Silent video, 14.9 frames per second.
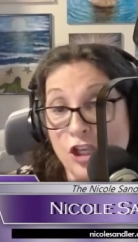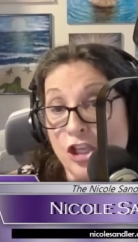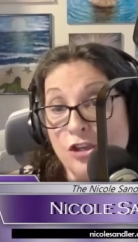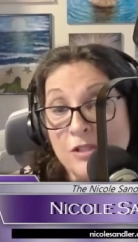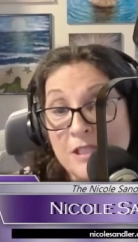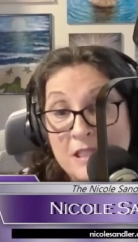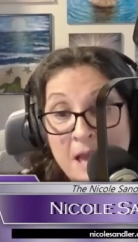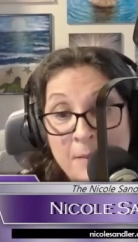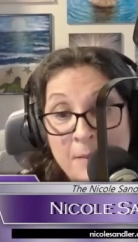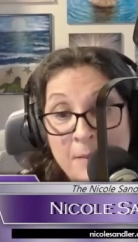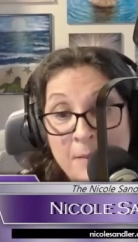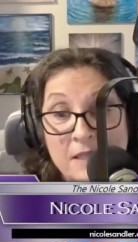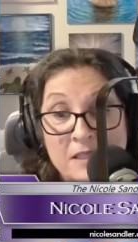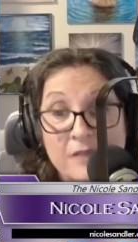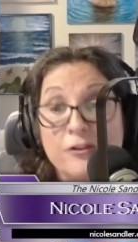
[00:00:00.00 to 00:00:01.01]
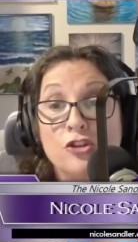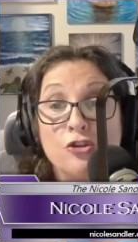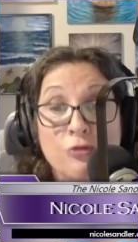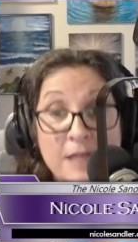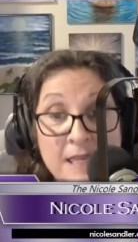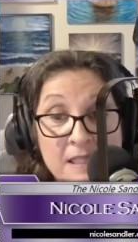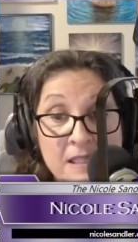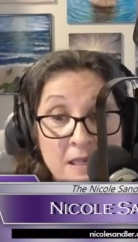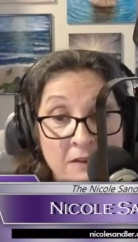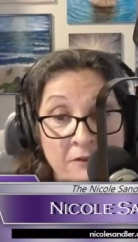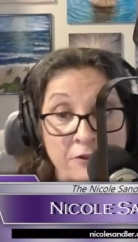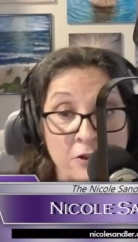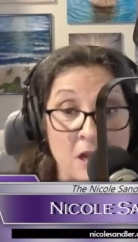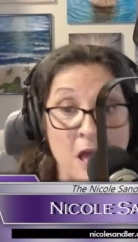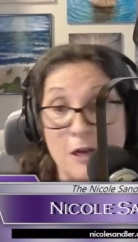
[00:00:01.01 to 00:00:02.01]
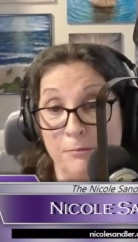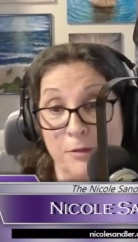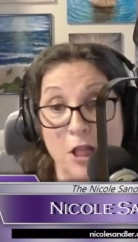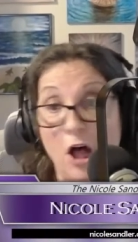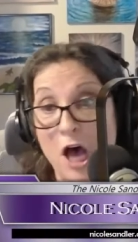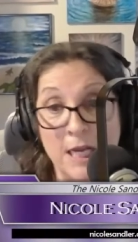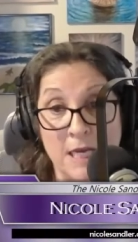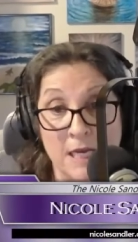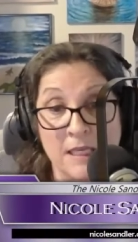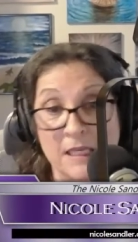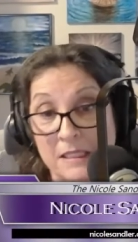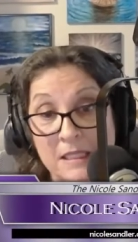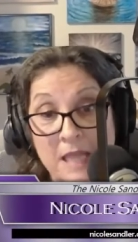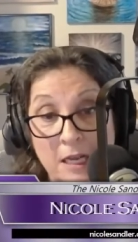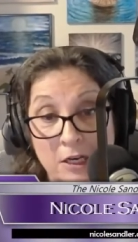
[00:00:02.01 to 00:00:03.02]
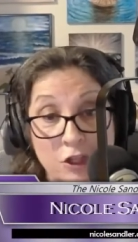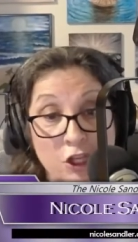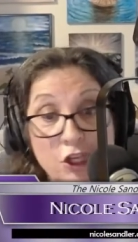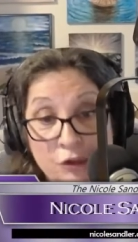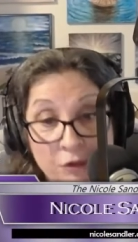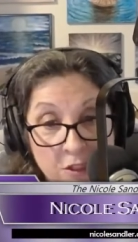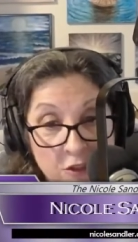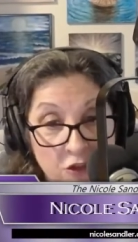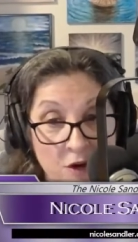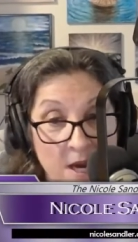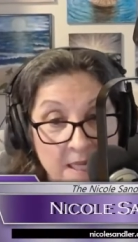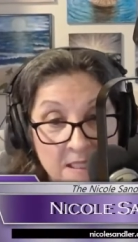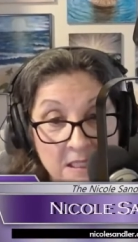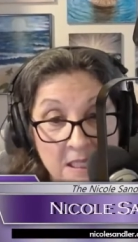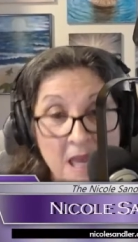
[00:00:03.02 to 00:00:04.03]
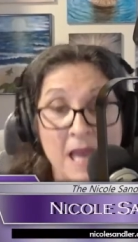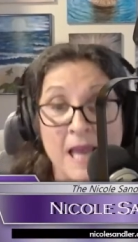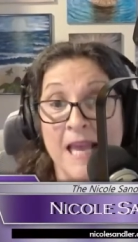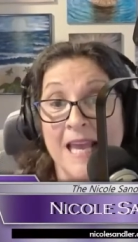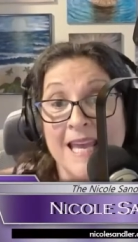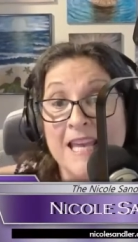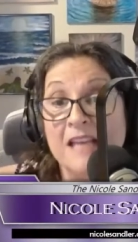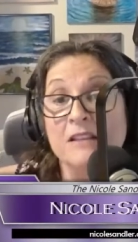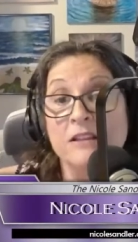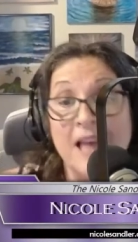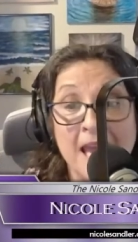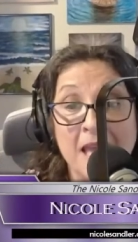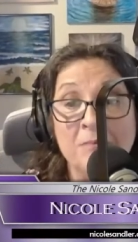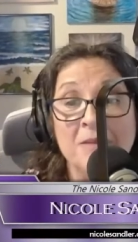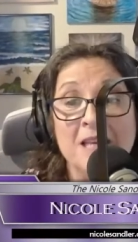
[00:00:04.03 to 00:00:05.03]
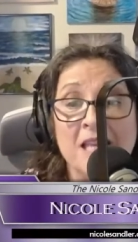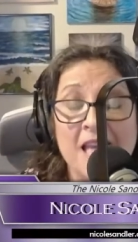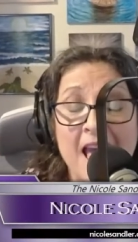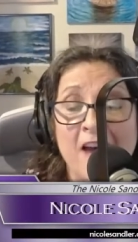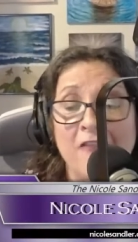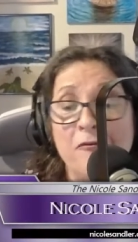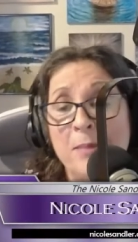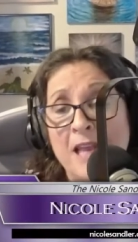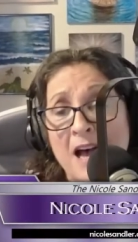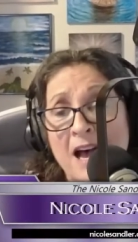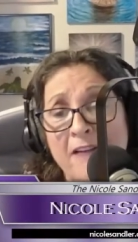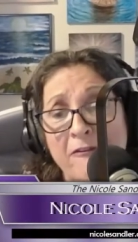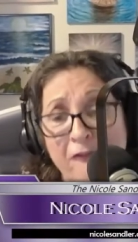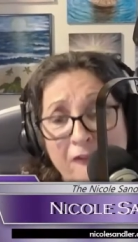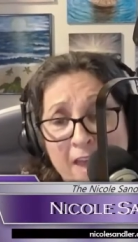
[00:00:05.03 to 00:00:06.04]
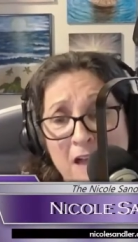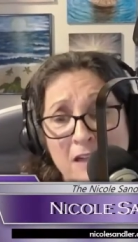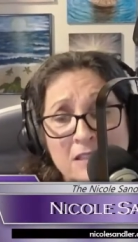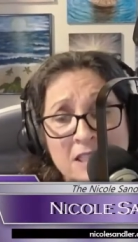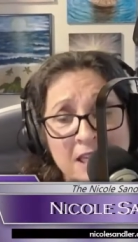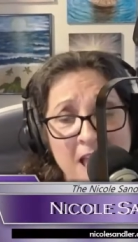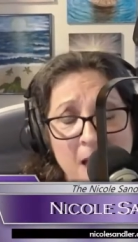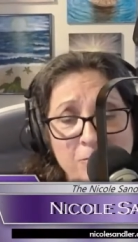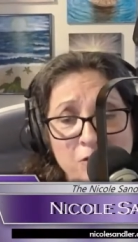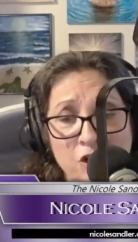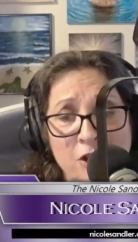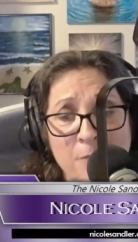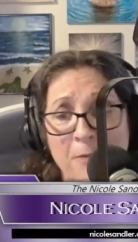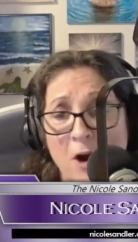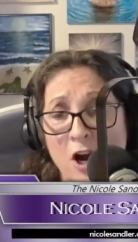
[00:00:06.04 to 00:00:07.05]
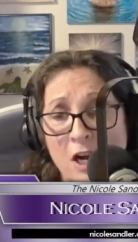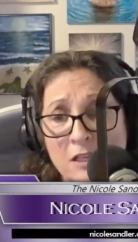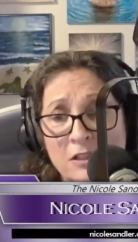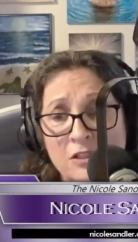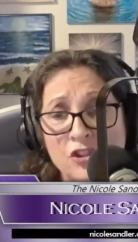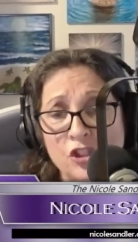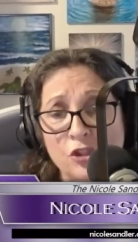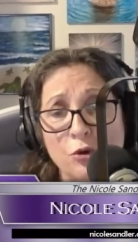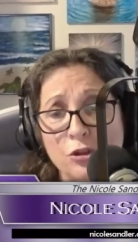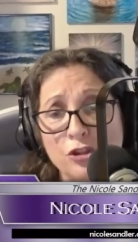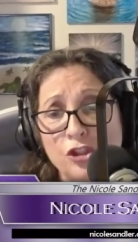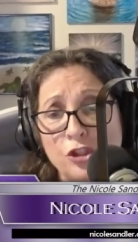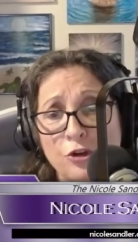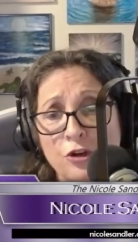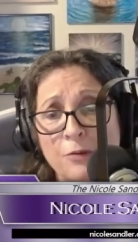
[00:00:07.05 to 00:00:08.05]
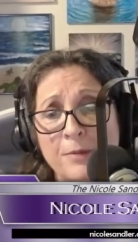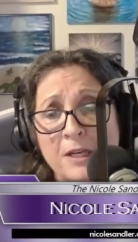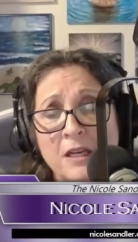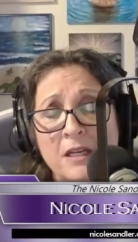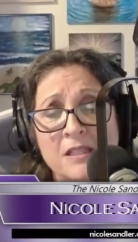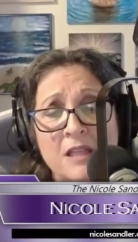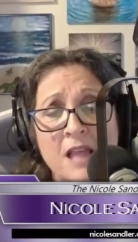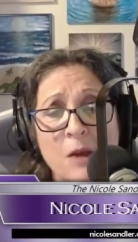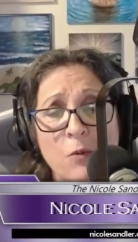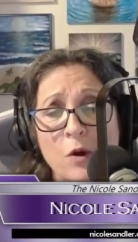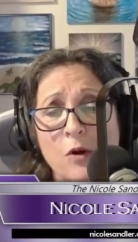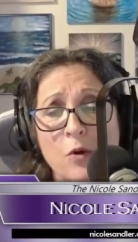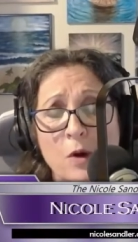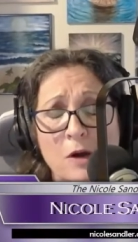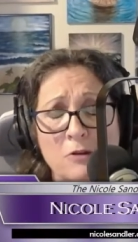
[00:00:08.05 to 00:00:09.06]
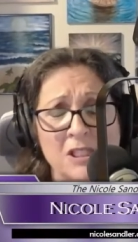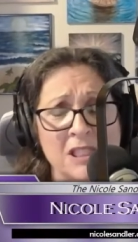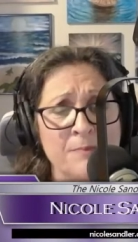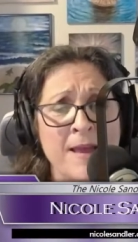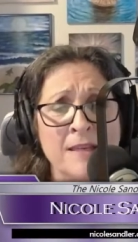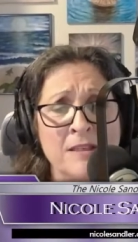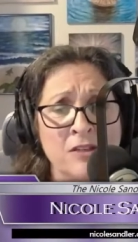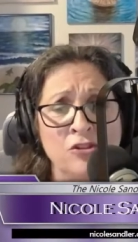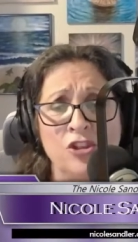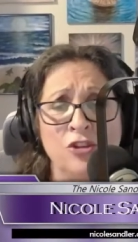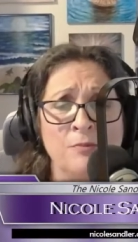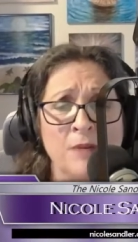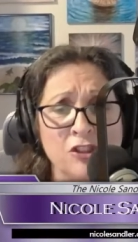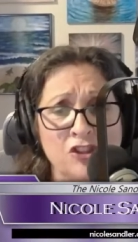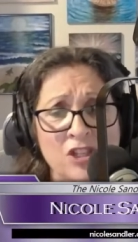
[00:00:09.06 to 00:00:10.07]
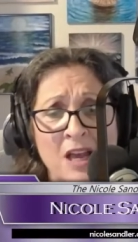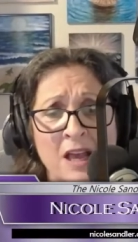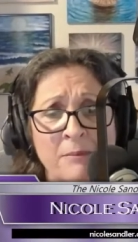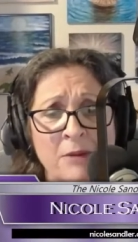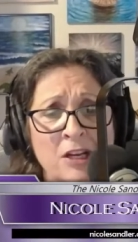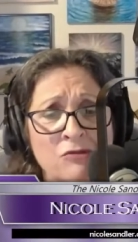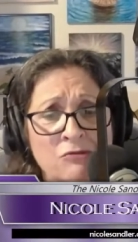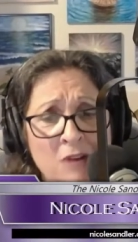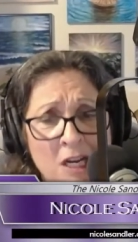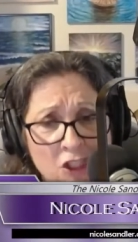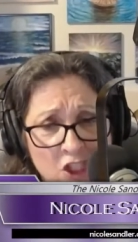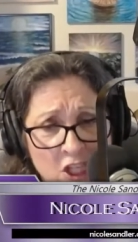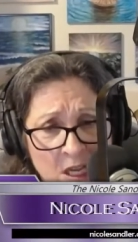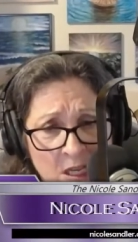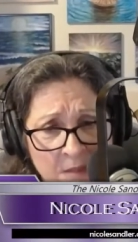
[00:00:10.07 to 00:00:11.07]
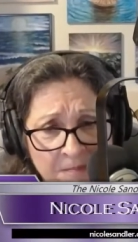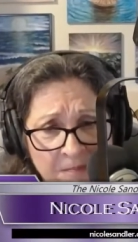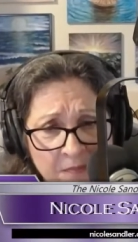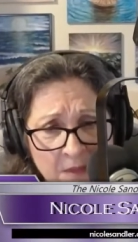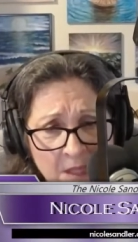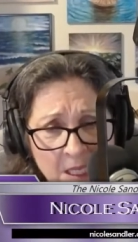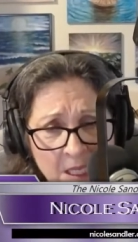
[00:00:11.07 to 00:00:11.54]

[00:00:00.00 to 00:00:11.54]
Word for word: accused Democrats of treason for not applauding his State of the Union address. He claimed that the FBI failed to capture the Parkland school shooter because they were, quote, spending too much time on Russia.